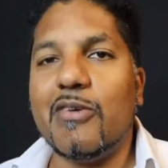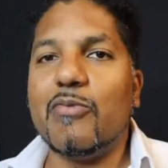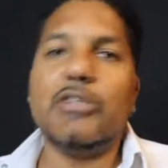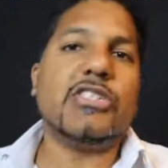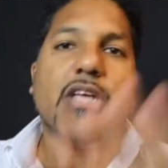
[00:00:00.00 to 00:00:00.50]

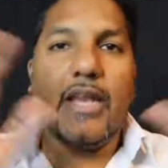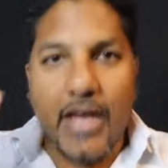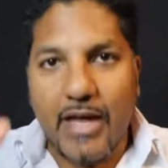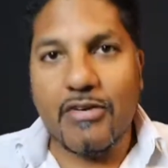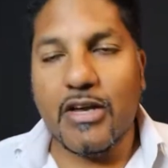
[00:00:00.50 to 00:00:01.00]
Which, and I
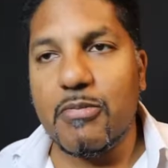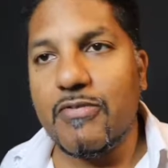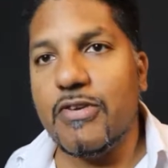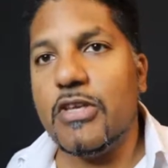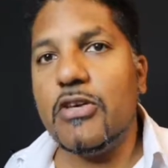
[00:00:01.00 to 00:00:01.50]
have a couple of
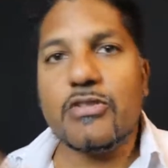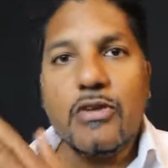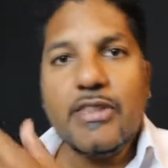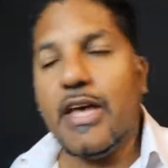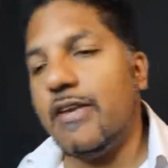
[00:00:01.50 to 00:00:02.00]
videos
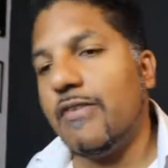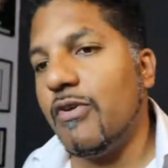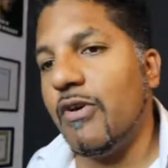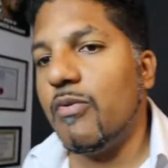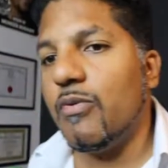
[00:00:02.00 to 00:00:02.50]
on that if you
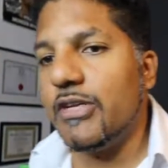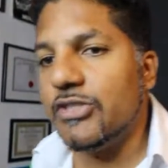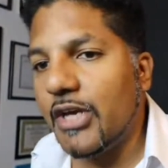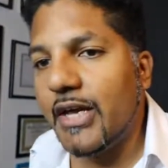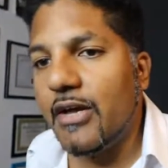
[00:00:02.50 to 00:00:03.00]
ever want to
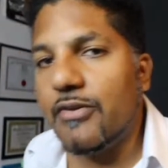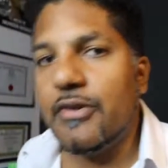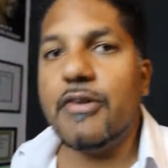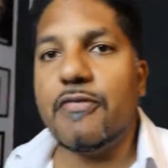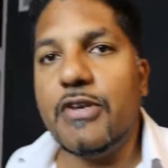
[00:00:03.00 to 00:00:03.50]
check out
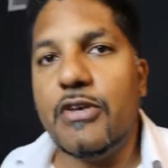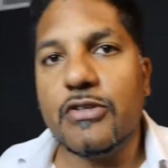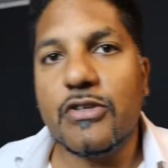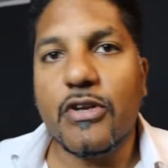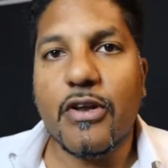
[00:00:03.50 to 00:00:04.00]
the videos
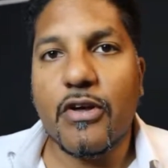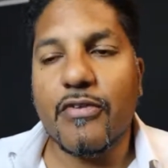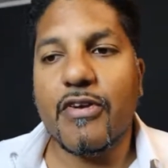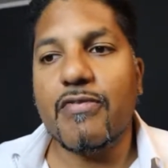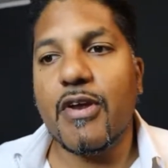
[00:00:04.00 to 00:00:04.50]
on
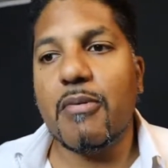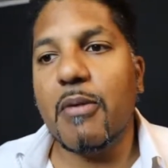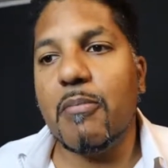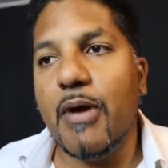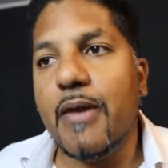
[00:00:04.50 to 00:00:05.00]
reframing.